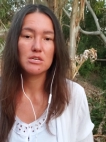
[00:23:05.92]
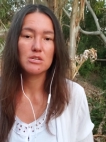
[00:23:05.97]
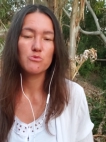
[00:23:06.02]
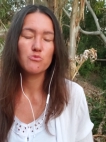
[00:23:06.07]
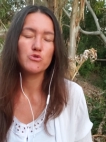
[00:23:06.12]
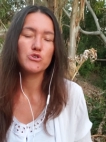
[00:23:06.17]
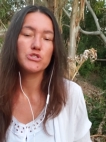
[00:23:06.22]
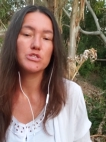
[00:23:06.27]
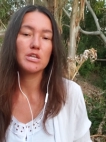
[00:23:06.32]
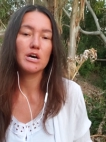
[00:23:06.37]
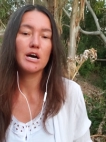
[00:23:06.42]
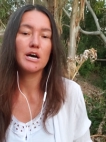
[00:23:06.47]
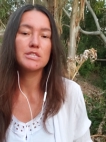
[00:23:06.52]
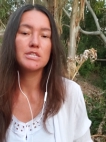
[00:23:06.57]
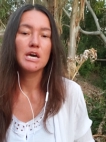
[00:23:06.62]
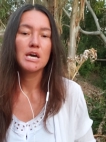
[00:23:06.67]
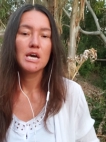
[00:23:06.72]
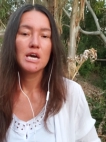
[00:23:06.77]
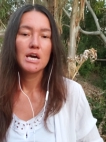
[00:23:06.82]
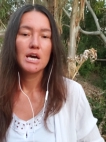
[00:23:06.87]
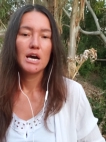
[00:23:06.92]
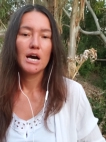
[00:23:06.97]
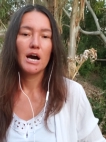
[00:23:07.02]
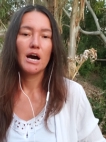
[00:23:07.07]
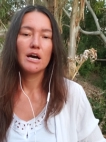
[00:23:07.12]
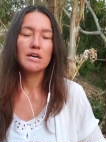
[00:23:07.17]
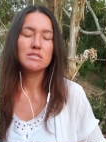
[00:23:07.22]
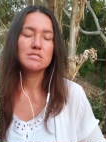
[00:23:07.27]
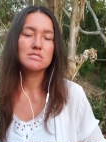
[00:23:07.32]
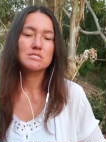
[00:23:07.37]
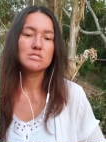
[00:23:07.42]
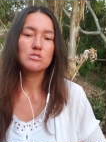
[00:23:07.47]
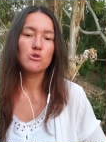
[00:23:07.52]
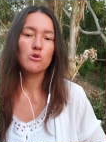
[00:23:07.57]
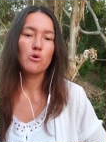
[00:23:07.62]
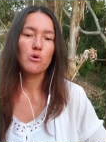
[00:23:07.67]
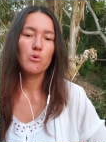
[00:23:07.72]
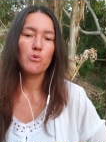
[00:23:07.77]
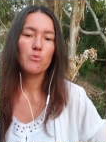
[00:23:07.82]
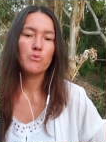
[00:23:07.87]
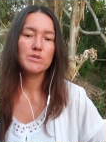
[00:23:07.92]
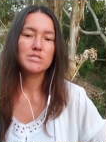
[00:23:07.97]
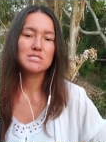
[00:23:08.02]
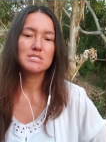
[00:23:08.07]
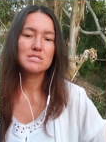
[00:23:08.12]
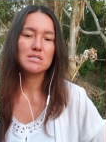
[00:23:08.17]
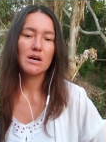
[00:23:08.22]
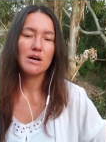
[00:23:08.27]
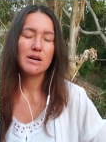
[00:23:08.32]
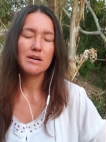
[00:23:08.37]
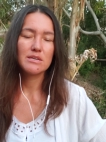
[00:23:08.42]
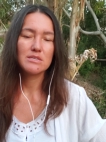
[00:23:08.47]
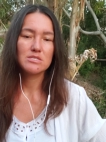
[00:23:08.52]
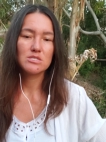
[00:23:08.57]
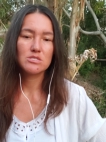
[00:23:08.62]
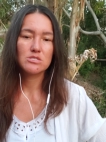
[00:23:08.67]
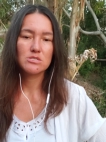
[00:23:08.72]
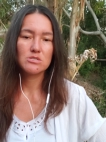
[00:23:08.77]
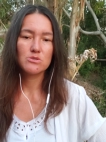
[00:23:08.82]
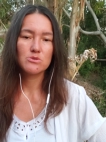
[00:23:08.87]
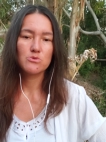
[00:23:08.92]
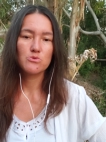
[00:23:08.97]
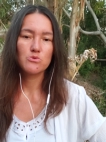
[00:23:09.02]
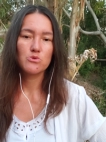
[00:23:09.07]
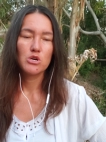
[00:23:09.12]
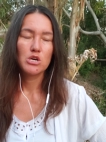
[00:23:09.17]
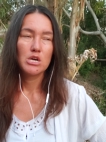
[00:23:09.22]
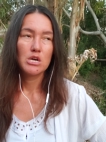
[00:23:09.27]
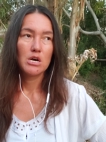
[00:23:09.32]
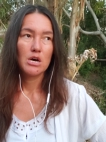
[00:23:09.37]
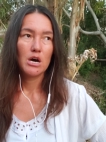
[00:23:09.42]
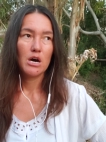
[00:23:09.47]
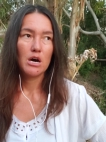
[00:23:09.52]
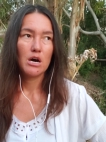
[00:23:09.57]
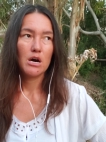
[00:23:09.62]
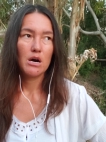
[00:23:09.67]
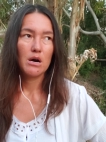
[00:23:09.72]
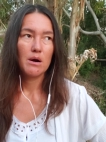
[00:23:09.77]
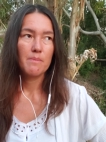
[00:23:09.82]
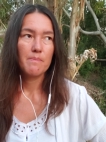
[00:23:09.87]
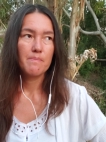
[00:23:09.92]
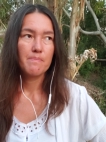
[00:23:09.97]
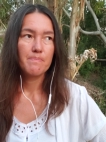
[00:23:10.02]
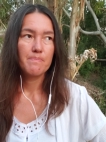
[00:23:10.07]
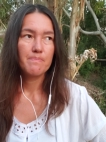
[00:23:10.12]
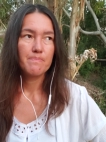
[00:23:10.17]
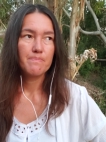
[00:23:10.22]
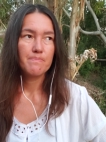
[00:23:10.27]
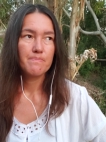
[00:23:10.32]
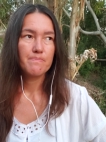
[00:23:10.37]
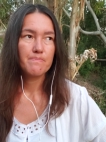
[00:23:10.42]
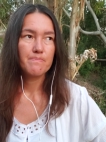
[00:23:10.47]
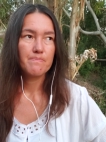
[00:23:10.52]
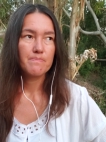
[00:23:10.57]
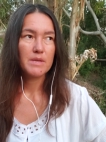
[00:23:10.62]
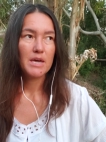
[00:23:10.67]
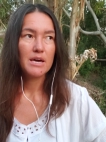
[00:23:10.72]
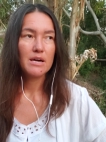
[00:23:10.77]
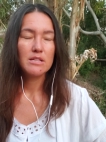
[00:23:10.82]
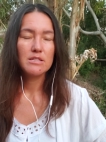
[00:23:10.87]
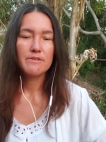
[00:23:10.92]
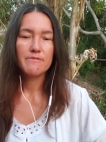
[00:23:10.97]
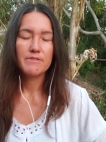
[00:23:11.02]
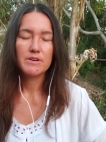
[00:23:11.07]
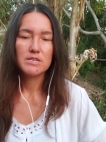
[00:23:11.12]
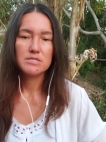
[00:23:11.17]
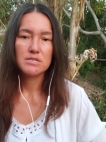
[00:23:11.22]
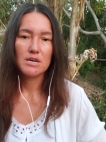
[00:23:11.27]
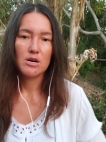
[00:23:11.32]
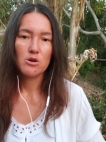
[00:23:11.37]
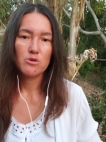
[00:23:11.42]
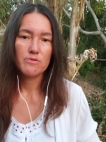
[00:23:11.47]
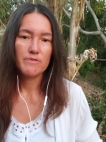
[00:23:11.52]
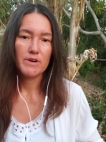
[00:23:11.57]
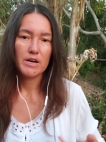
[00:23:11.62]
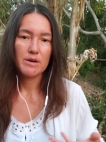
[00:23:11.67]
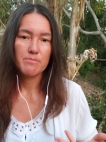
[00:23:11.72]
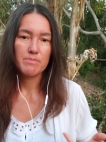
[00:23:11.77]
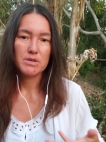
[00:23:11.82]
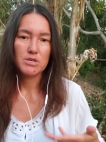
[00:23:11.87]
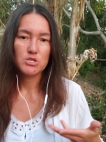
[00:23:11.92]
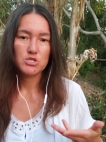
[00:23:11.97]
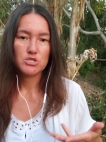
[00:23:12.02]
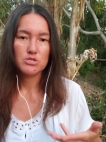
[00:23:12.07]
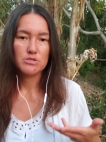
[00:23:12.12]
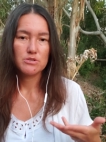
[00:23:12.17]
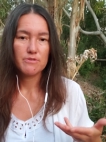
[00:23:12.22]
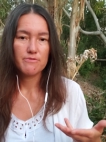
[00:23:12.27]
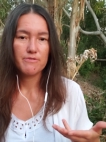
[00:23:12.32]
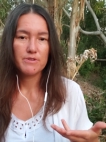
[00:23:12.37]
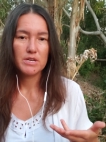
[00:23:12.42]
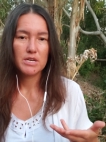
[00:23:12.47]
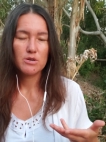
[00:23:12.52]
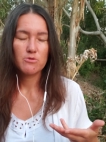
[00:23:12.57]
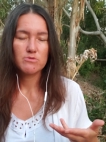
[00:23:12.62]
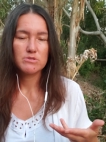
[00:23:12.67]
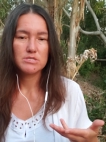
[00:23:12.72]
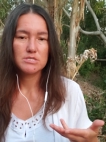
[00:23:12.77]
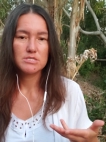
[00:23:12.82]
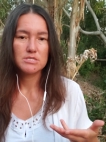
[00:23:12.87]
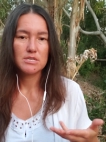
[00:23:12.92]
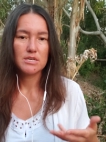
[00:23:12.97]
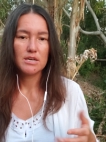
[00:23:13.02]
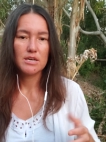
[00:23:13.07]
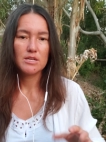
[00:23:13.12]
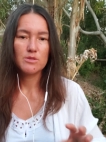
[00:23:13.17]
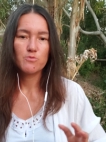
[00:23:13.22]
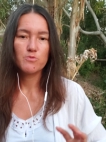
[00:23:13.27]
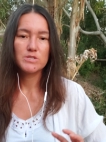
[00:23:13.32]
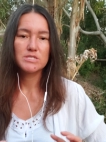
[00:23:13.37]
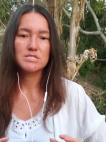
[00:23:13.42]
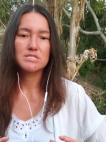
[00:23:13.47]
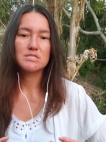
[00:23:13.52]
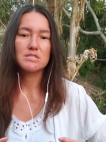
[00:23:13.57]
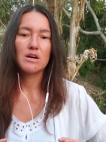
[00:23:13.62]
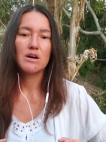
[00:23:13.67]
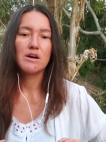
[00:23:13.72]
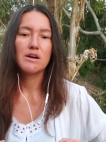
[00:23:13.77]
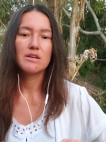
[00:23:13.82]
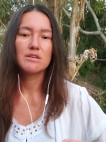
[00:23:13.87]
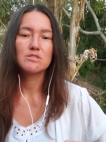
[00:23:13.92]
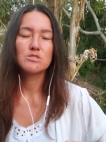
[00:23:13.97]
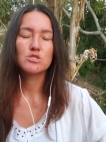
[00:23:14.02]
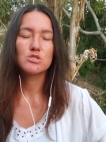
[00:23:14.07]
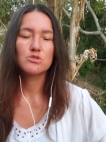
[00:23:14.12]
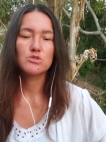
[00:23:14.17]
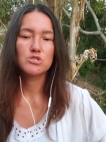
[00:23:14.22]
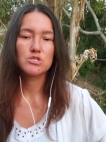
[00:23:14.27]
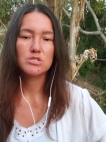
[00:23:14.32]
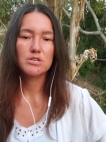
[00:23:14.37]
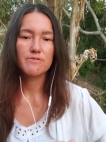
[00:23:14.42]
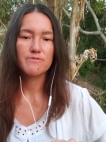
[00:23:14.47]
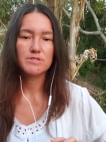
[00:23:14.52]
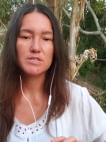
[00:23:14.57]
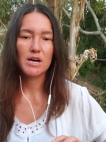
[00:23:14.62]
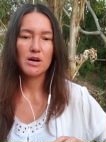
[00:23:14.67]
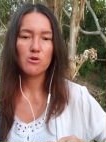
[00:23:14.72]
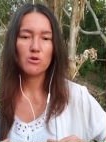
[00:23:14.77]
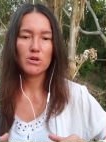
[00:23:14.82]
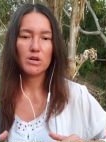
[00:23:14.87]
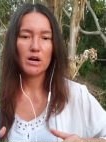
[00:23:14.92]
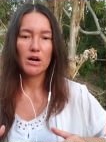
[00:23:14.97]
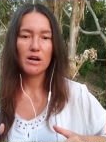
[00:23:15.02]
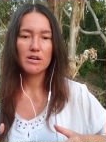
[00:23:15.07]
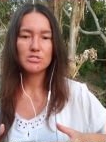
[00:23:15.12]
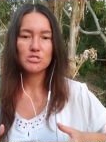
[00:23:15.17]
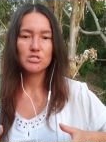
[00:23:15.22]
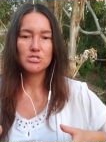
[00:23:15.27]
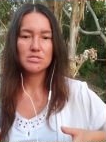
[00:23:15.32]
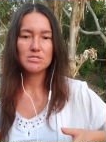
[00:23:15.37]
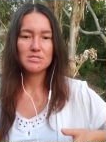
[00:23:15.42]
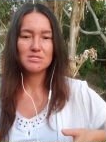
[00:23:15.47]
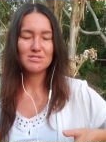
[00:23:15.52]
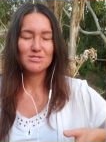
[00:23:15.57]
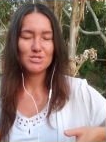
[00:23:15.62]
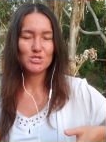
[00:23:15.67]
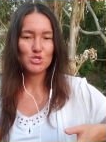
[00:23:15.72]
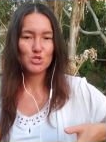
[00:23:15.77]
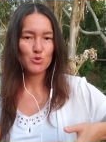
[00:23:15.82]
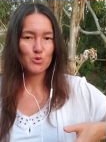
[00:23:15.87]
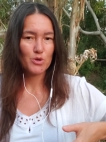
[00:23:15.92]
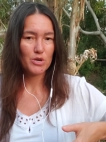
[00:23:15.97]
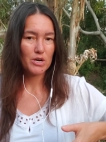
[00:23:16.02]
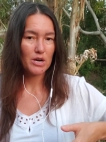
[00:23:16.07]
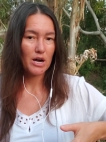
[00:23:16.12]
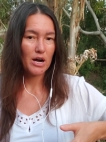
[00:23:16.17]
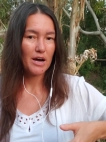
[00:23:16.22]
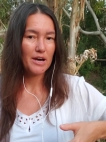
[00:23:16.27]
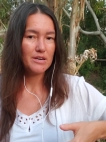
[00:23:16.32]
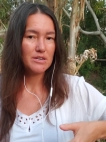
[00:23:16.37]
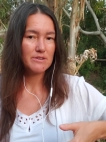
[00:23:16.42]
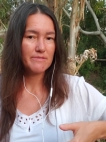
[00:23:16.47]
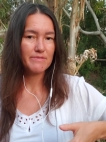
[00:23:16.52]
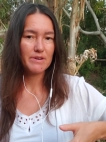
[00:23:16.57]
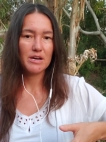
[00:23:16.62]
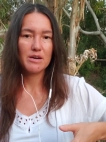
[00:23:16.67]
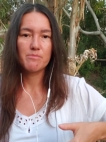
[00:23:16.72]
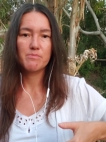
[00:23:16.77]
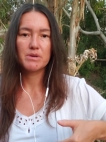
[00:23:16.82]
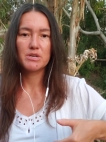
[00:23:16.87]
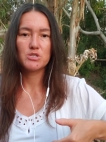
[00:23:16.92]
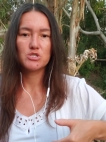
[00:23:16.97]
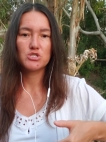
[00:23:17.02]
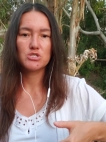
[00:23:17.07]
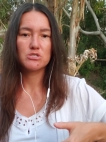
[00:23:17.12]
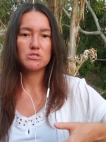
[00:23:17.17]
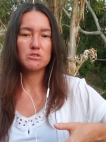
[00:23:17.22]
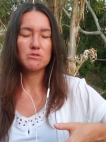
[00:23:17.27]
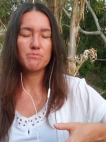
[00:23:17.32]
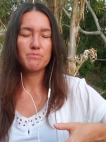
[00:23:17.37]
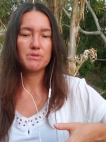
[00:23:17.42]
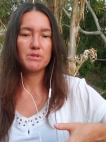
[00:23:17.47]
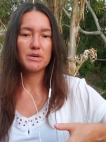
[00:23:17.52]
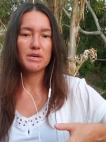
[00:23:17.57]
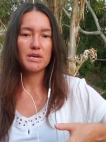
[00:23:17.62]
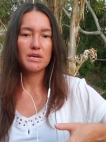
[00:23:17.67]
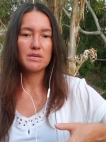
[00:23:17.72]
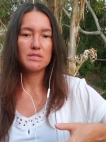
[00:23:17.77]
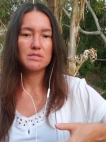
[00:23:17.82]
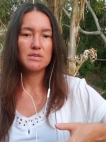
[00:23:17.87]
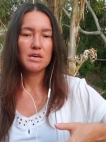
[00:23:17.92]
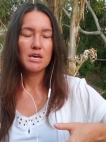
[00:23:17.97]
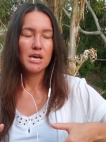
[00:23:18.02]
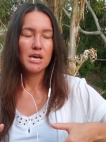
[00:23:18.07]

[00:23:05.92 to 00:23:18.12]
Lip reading: and whatnot, and so we started to elevate our vibrational frequency, and we started to shift our consciousness to a higher vibrational plane.